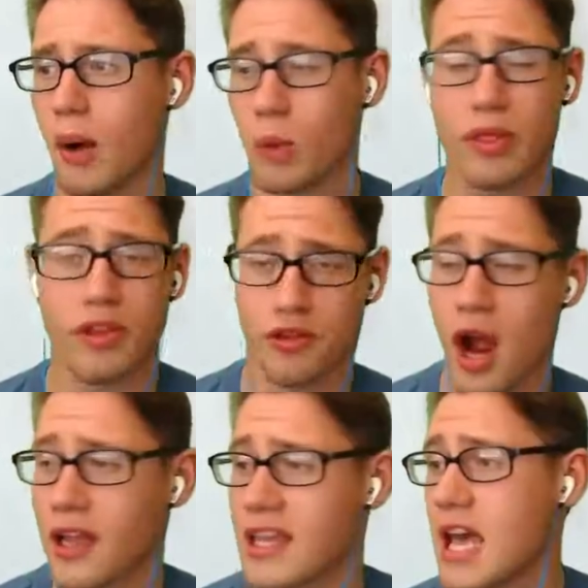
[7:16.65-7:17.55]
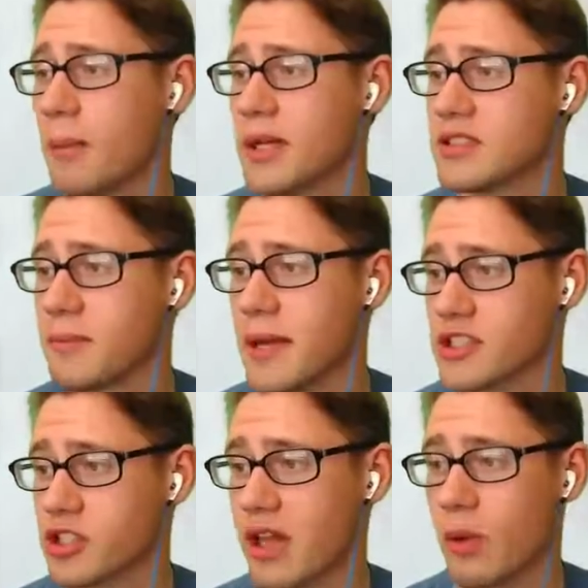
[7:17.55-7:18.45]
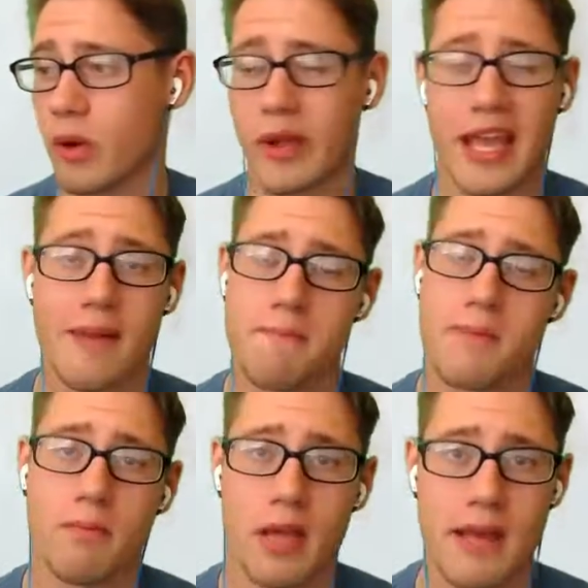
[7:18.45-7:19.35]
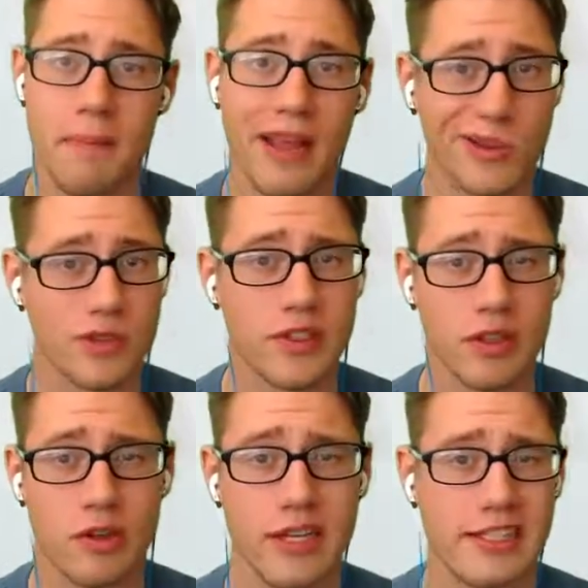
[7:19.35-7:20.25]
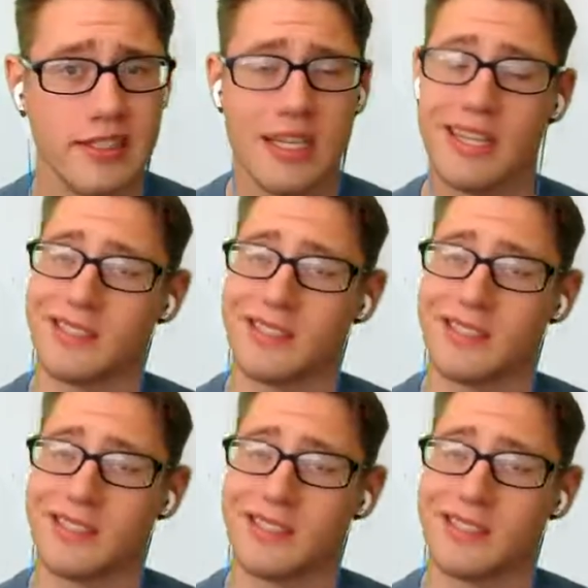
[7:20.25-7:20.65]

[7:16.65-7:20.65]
with the Rocky Helmet to make sure that when we get hit by those physical hits,